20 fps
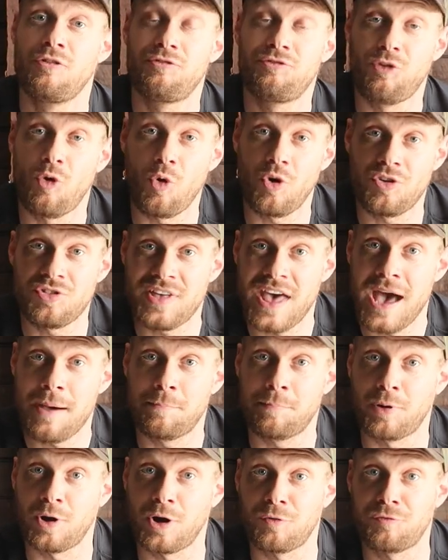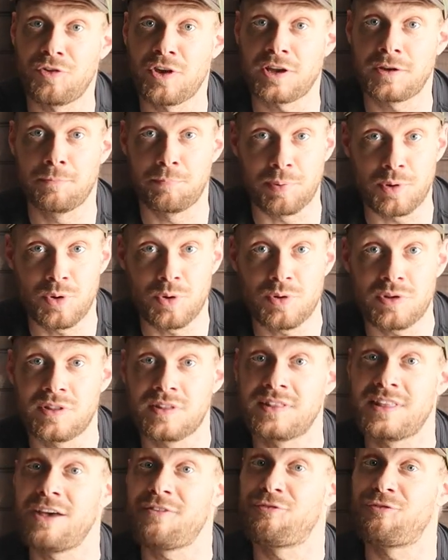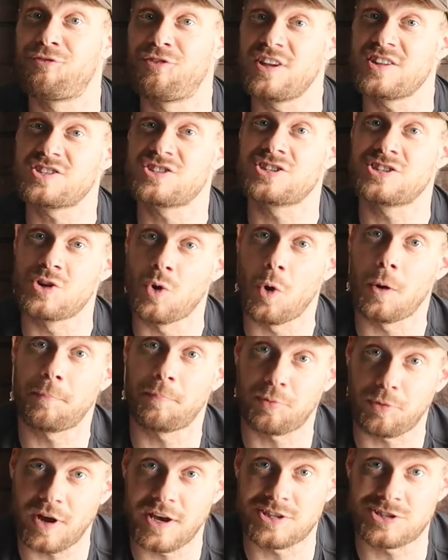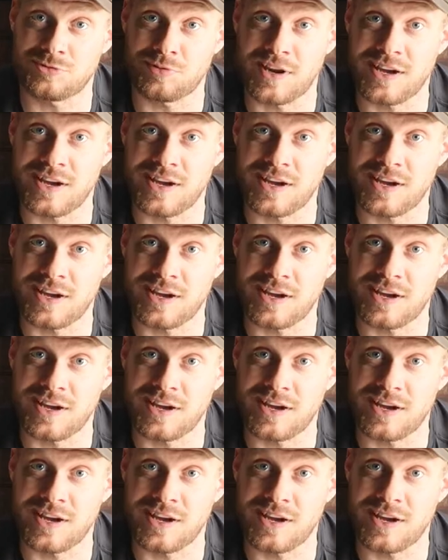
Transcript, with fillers: for that perfect boot that fits your price